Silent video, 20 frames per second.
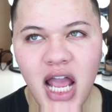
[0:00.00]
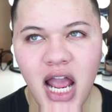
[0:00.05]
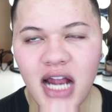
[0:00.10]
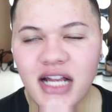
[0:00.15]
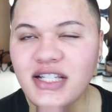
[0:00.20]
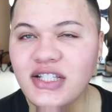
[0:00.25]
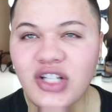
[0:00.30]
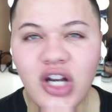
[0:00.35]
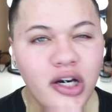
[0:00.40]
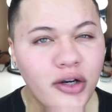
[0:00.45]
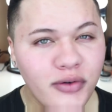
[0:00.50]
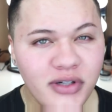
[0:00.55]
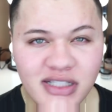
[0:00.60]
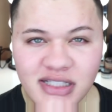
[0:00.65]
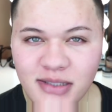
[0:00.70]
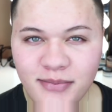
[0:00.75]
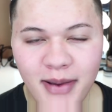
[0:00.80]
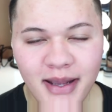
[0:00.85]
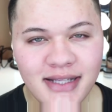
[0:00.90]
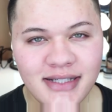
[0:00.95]
it's not always
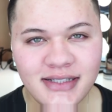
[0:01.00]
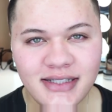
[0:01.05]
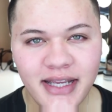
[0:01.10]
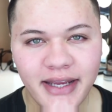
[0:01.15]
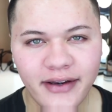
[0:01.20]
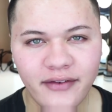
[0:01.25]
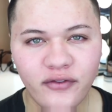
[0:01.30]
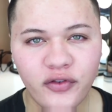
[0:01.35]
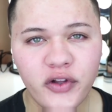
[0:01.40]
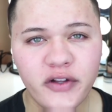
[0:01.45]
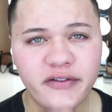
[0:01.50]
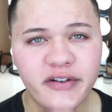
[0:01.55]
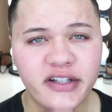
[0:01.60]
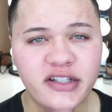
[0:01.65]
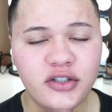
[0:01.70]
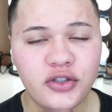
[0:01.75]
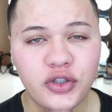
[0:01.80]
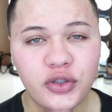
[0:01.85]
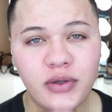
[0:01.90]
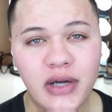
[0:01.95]
the best day. And for those of
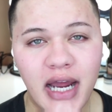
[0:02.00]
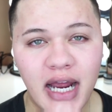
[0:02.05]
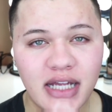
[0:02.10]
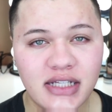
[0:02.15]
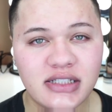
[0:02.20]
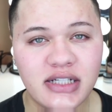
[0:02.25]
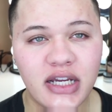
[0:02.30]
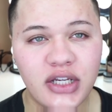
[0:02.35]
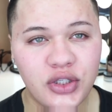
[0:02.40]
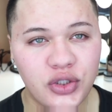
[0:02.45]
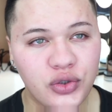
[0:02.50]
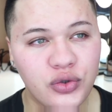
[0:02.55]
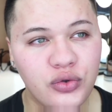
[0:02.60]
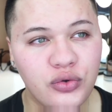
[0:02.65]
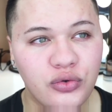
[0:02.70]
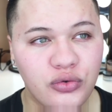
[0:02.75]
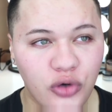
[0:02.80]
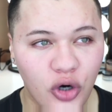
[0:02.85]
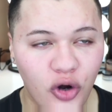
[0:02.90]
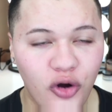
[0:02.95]
you who do ask, I do
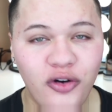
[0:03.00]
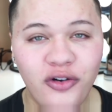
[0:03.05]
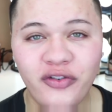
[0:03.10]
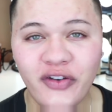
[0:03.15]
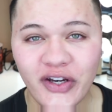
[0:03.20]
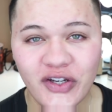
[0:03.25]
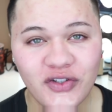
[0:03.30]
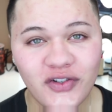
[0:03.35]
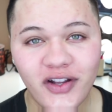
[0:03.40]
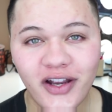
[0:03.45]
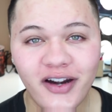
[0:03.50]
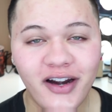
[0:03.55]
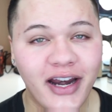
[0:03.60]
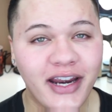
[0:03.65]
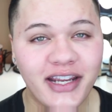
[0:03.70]
grow facial hair.